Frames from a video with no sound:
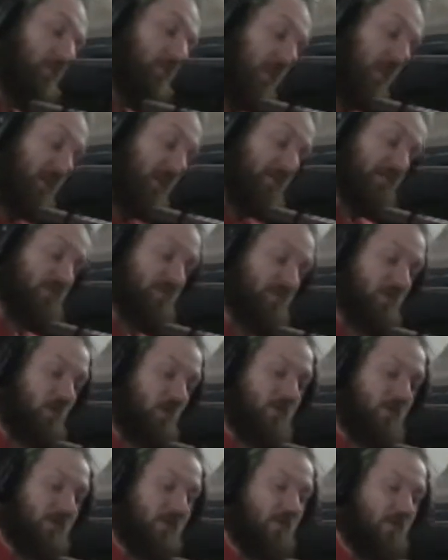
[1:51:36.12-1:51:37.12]
the bearings just
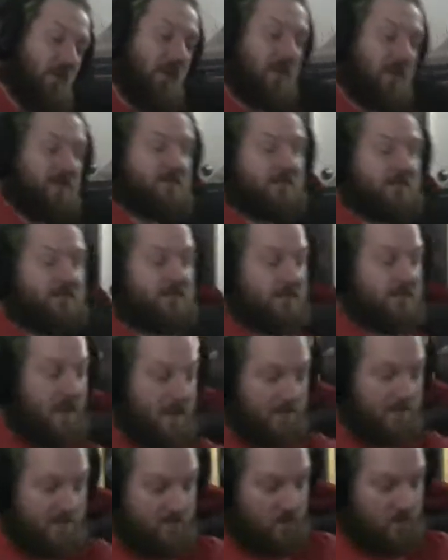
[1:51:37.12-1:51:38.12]
hold it in place, and it's
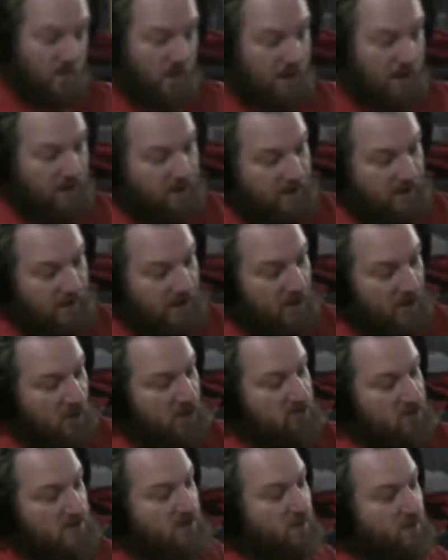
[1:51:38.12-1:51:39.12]
got this block thing that
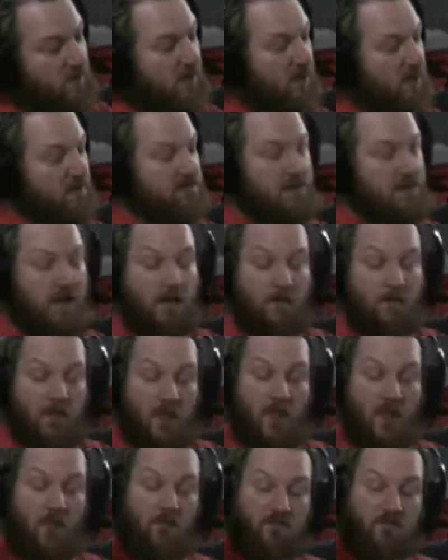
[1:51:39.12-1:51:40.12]
holds it in place.
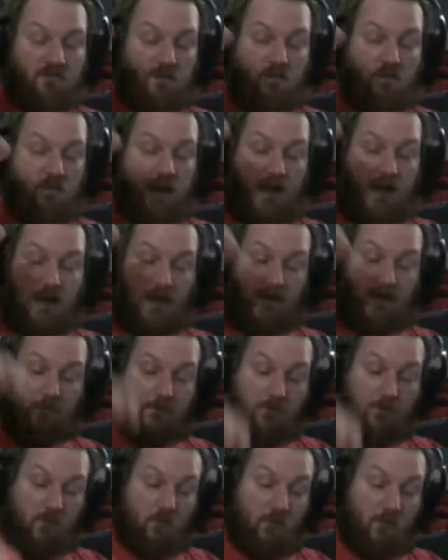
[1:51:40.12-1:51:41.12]
So when I
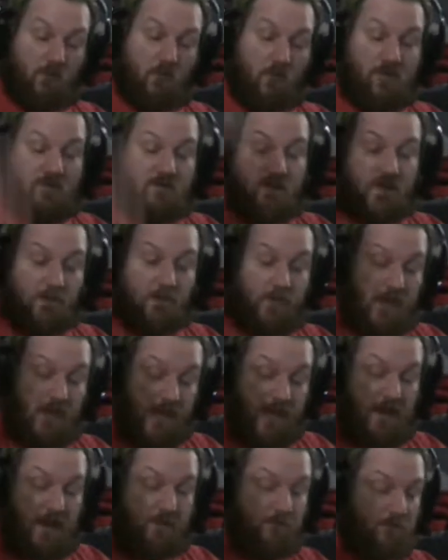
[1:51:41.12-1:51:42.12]
removed the
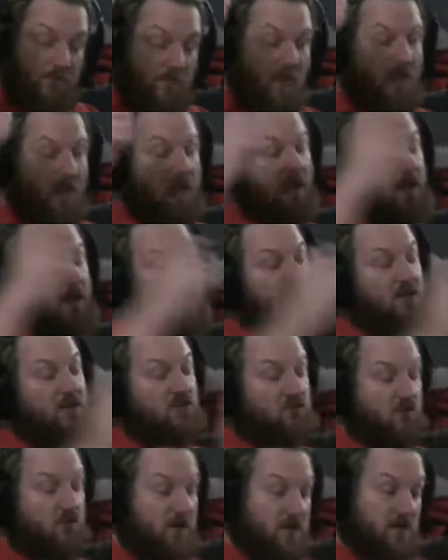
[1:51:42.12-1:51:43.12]
pin, it
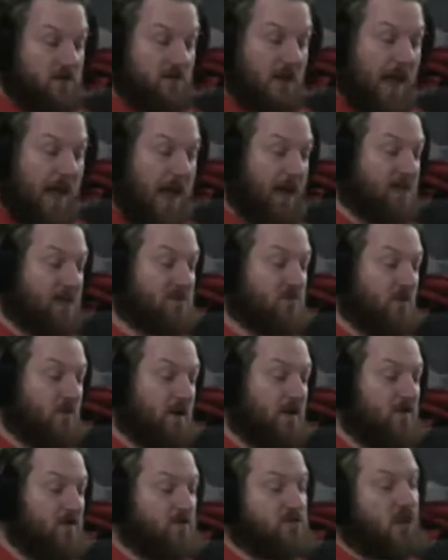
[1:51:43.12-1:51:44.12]
triggered the
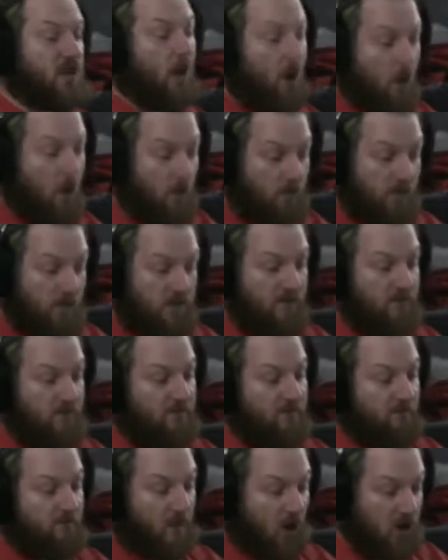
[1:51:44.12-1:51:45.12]
actuator to open
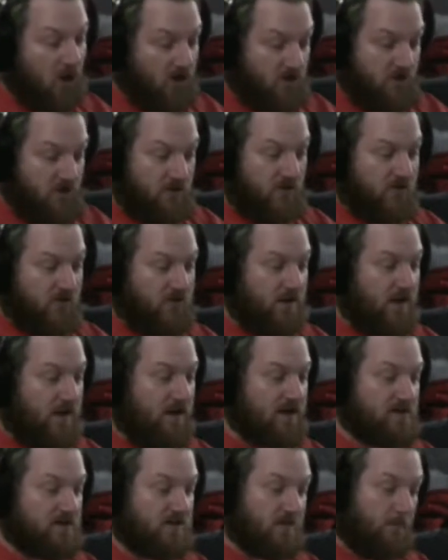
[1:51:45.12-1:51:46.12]
farther than
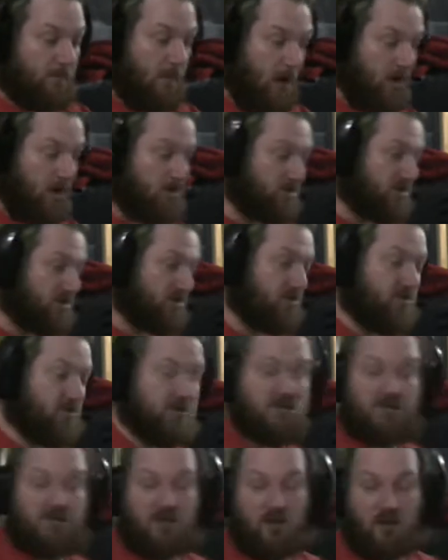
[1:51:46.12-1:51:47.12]
it's supposed to,
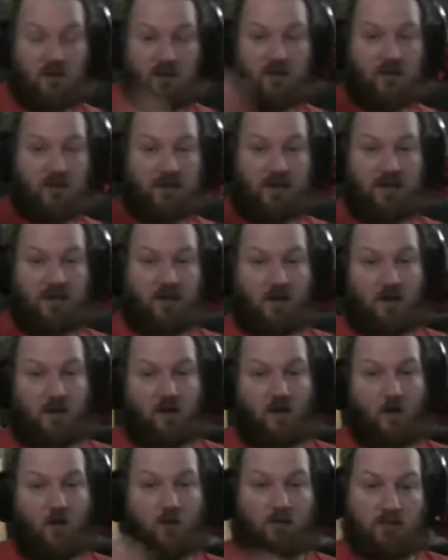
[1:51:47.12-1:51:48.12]
because currently it
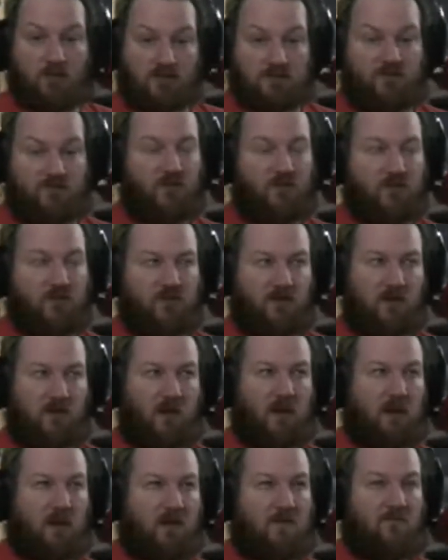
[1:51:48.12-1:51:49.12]
opens for
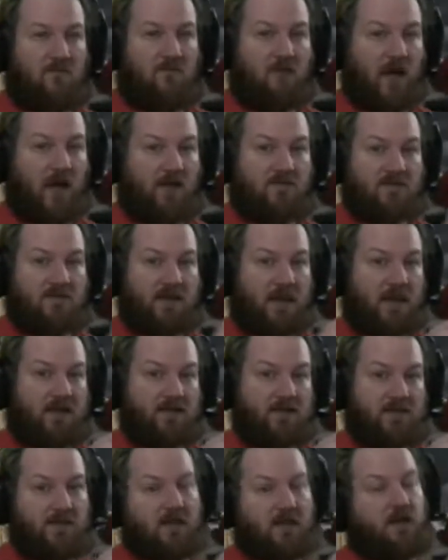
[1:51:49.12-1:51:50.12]
5
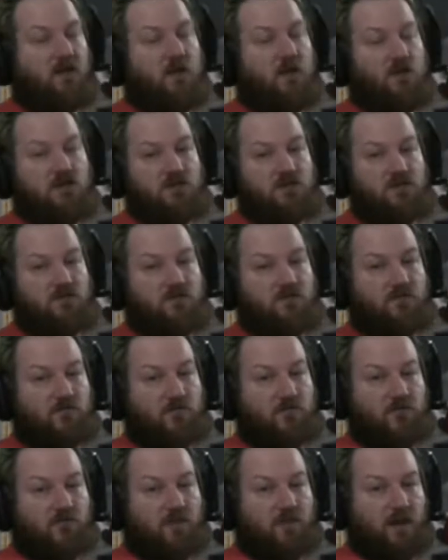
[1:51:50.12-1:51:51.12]
seconds and then closes
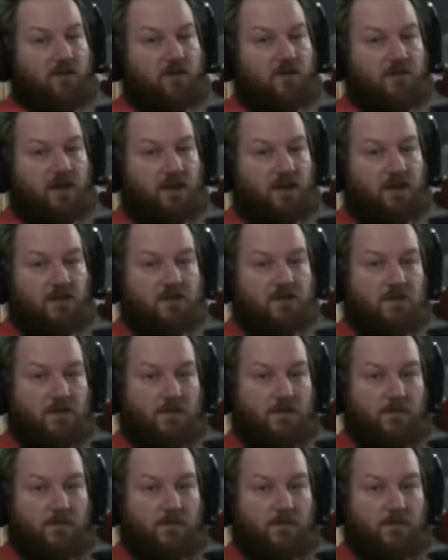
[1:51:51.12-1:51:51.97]
for 5 seconds.